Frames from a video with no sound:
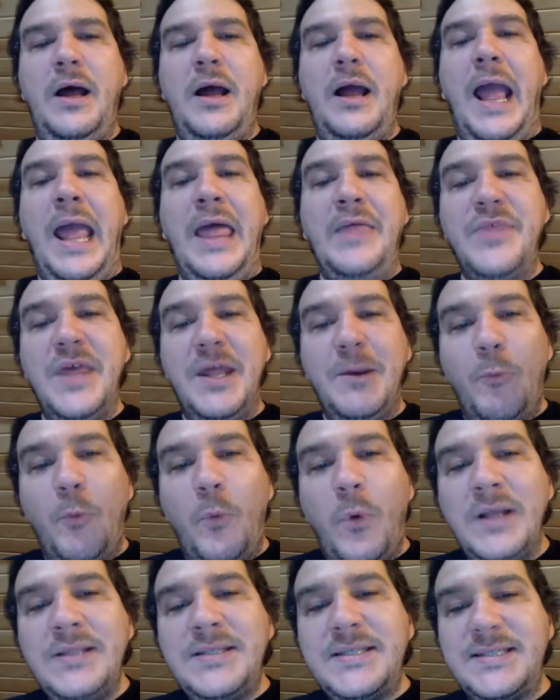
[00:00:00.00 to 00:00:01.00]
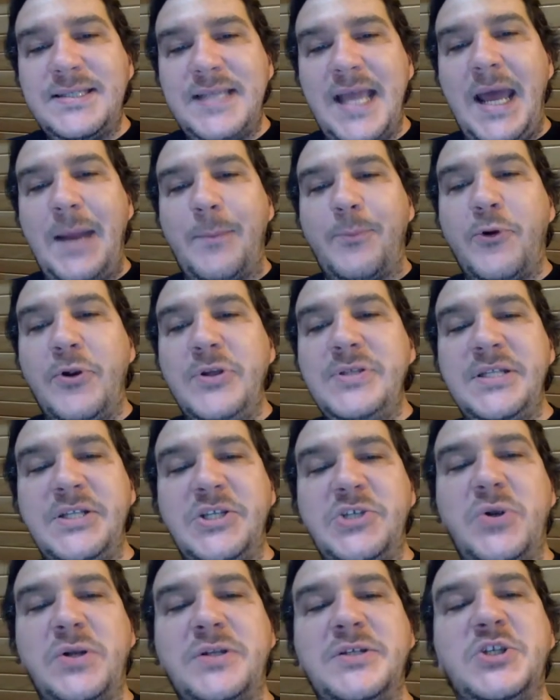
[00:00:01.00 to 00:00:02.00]
then once that prison
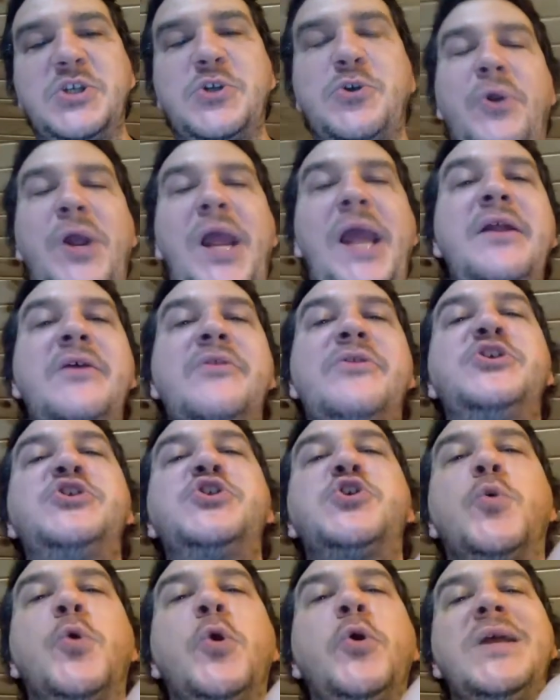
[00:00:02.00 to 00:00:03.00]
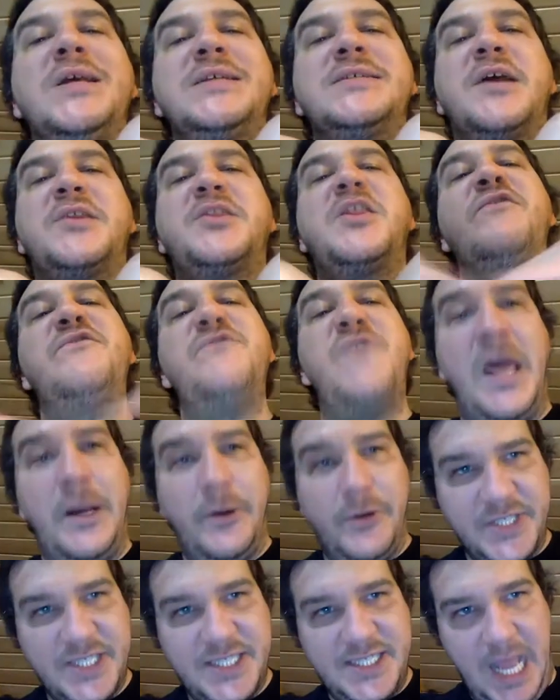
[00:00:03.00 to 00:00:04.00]
struct is created, the chroot is like the
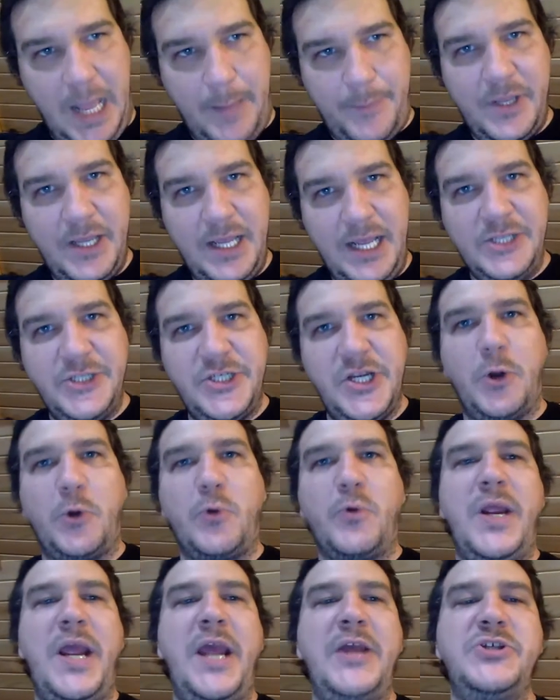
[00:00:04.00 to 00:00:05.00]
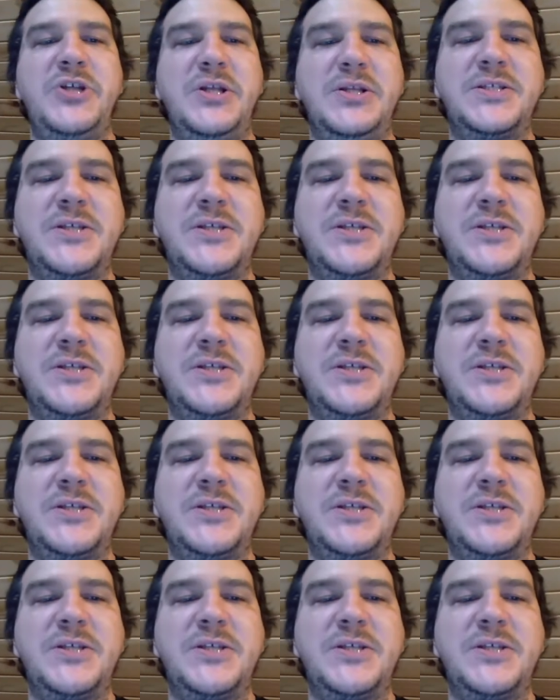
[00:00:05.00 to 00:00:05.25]
final step in jail creation.